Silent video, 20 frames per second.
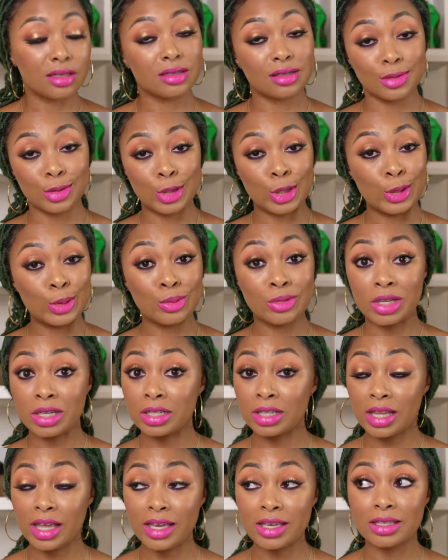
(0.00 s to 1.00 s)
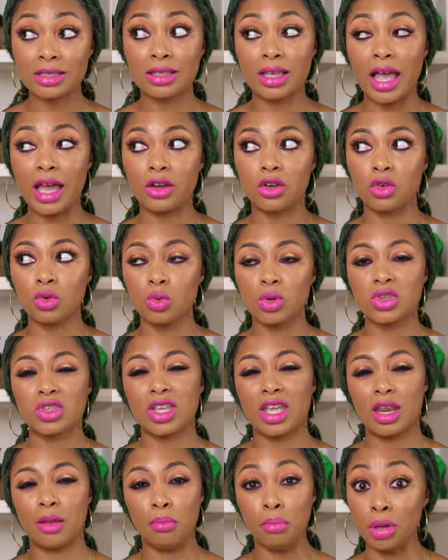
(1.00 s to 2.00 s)
it's still cute nonetheless. I do wish
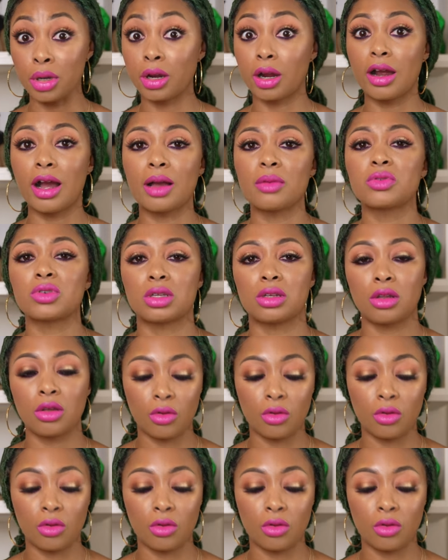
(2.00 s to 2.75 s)
they had a bigger option